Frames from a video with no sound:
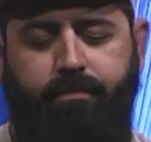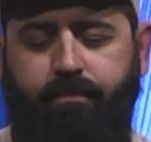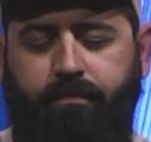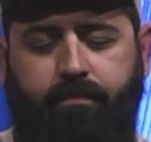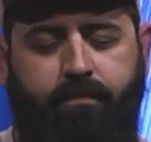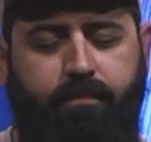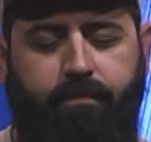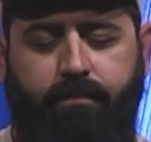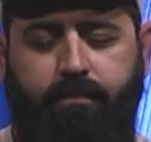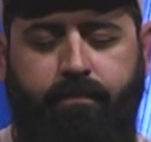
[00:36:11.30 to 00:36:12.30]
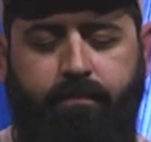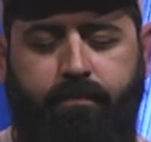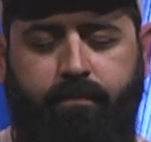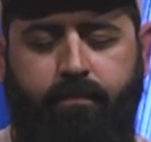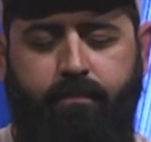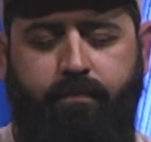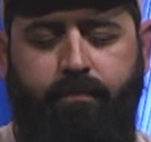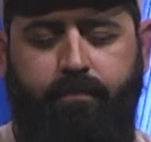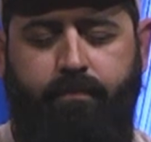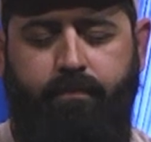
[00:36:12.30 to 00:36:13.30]

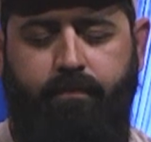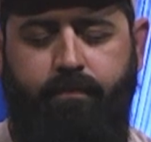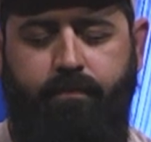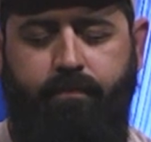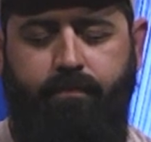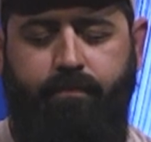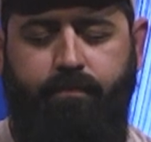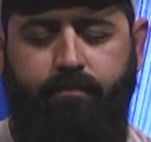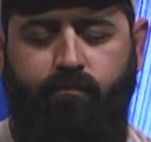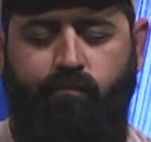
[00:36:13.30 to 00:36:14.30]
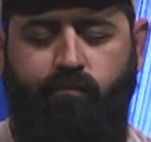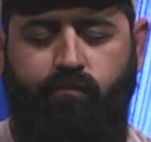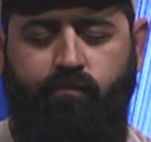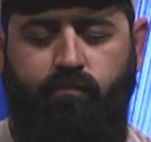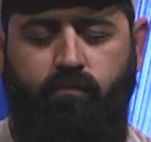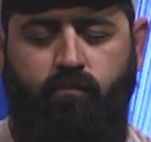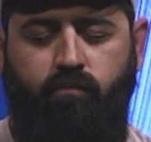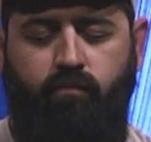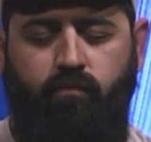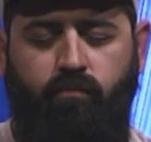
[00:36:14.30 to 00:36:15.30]

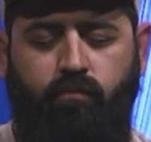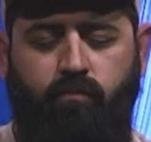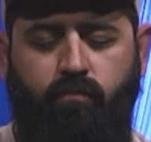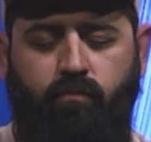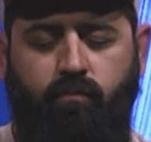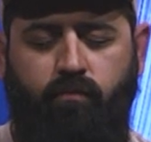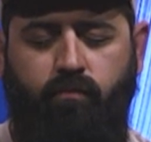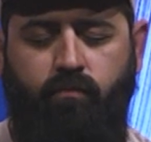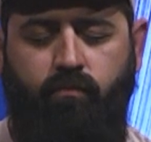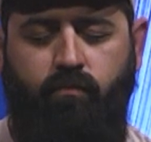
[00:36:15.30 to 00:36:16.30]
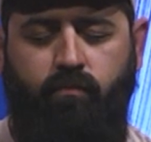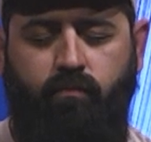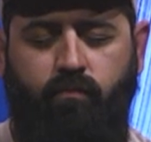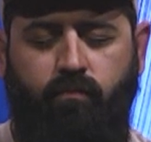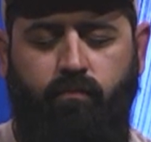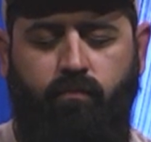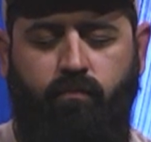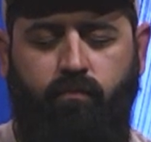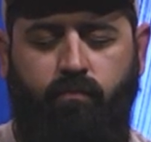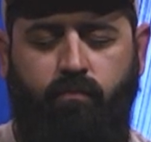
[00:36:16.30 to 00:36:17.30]

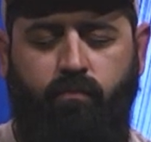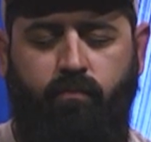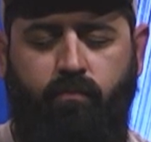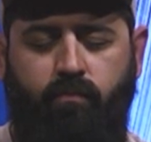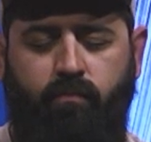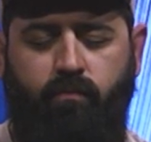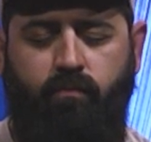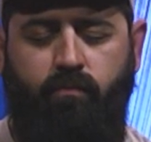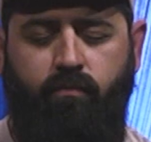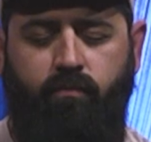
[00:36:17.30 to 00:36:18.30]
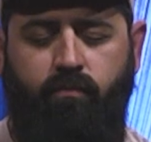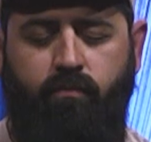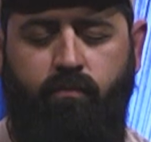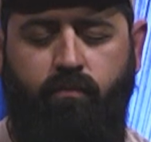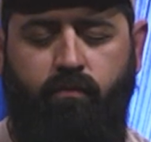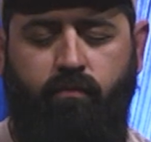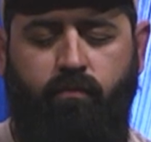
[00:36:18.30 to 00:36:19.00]
(silence)